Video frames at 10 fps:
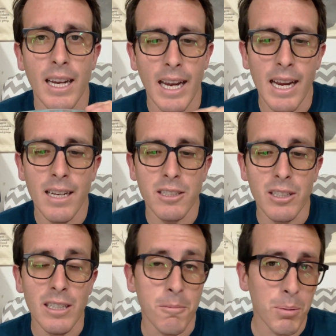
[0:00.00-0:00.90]
and you
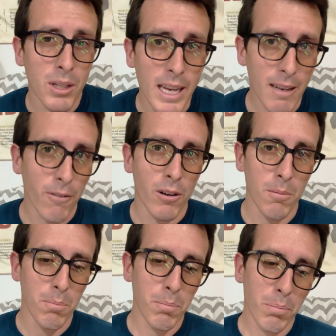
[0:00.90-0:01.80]
need to plan for a
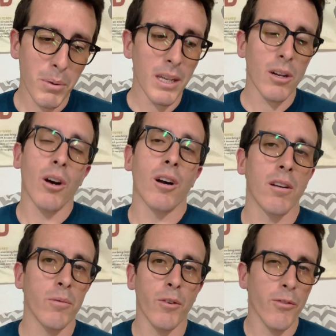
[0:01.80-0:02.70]
bit
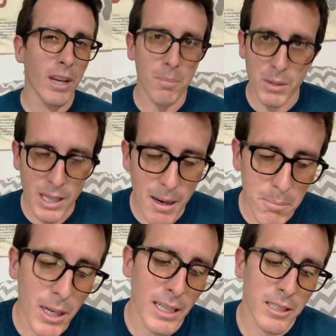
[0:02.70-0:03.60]
harder of a fade, but not
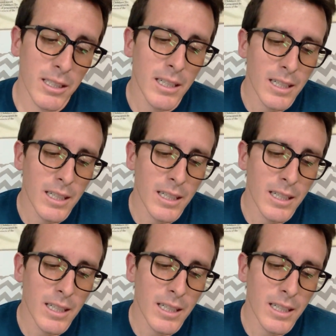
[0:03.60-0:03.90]
much.